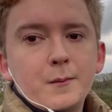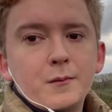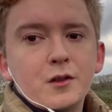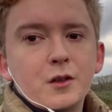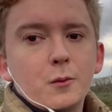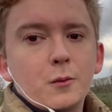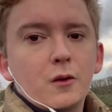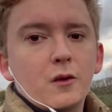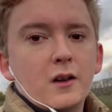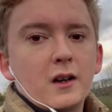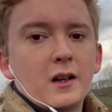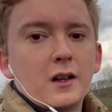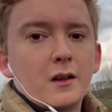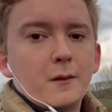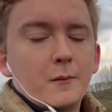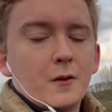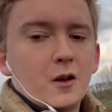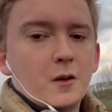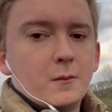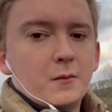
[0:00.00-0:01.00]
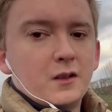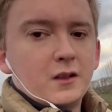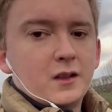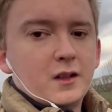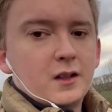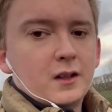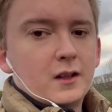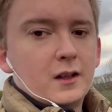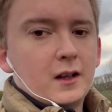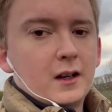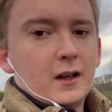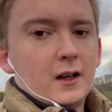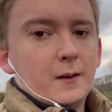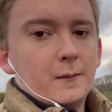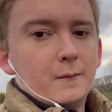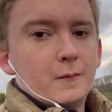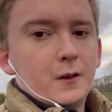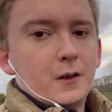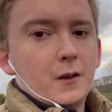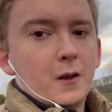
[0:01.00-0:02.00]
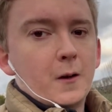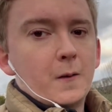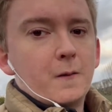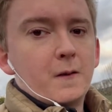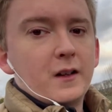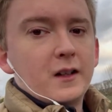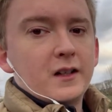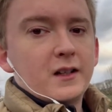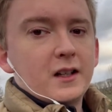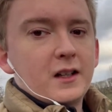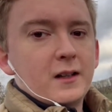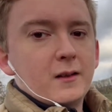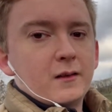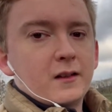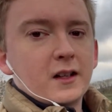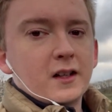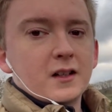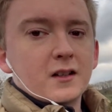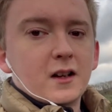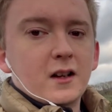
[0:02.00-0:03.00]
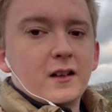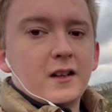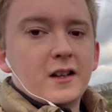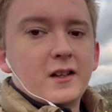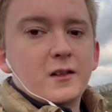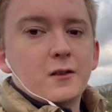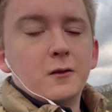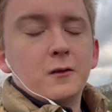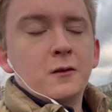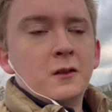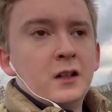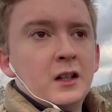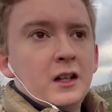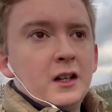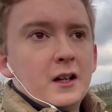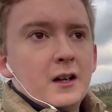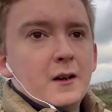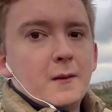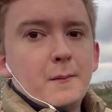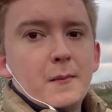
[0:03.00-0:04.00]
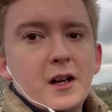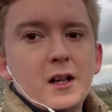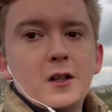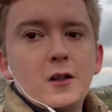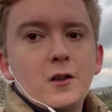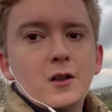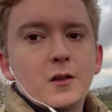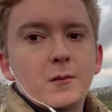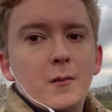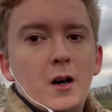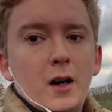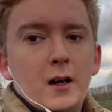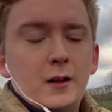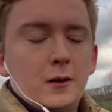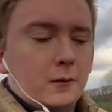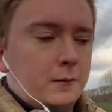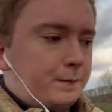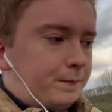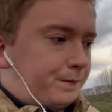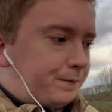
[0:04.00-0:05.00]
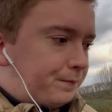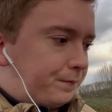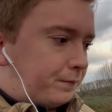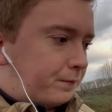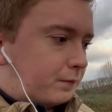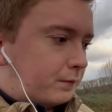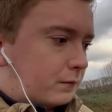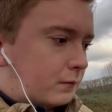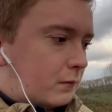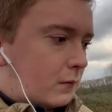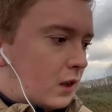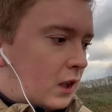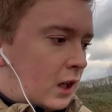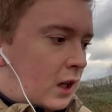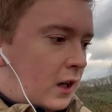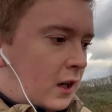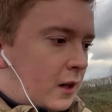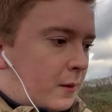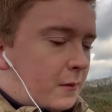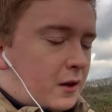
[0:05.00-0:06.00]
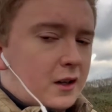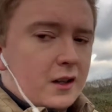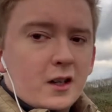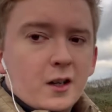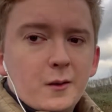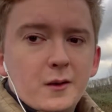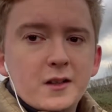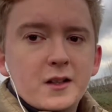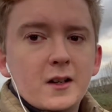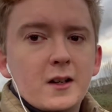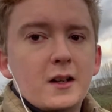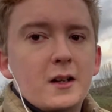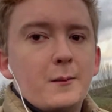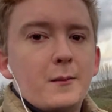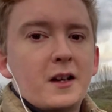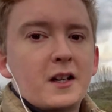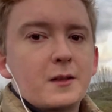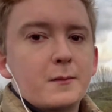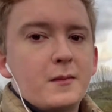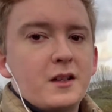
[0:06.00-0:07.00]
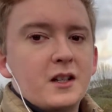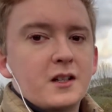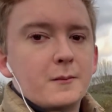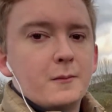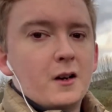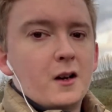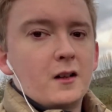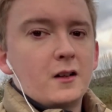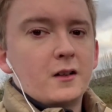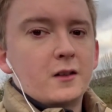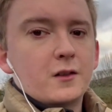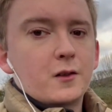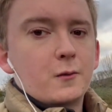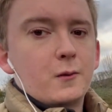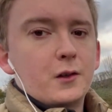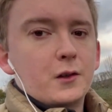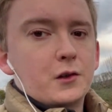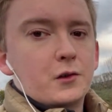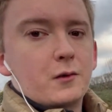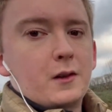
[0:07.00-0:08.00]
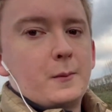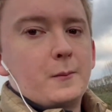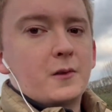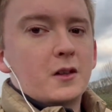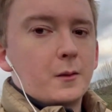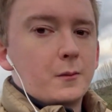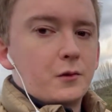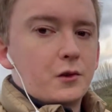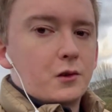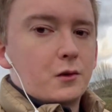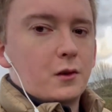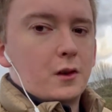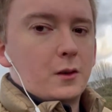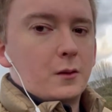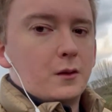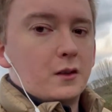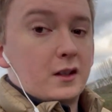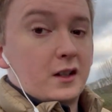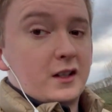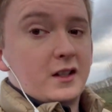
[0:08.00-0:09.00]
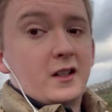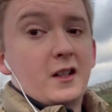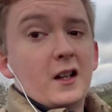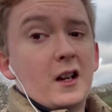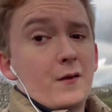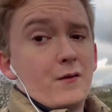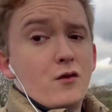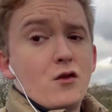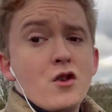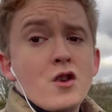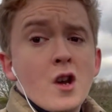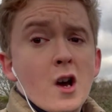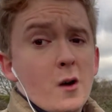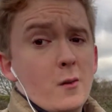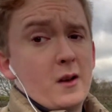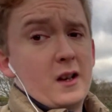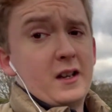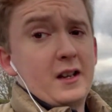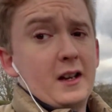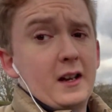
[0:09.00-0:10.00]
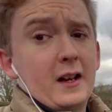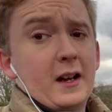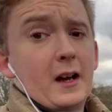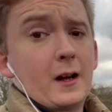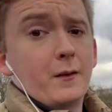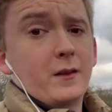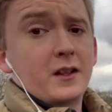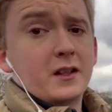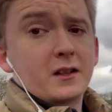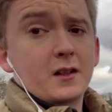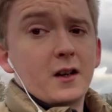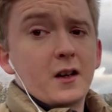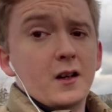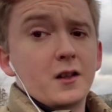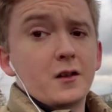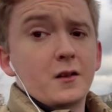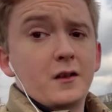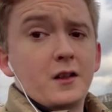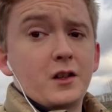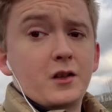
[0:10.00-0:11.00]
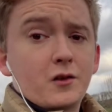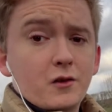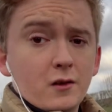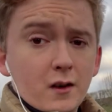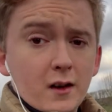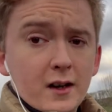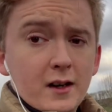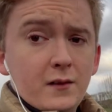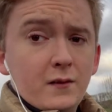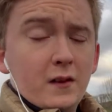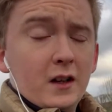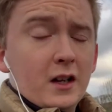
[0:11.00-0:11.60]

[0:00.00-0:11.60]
that we're in at the moment, um, and hopefully seeing things like this will make you smile. um, I know it certainly makes me smile, and it's a real dream come true, and I still have no idea how this car's on this drive,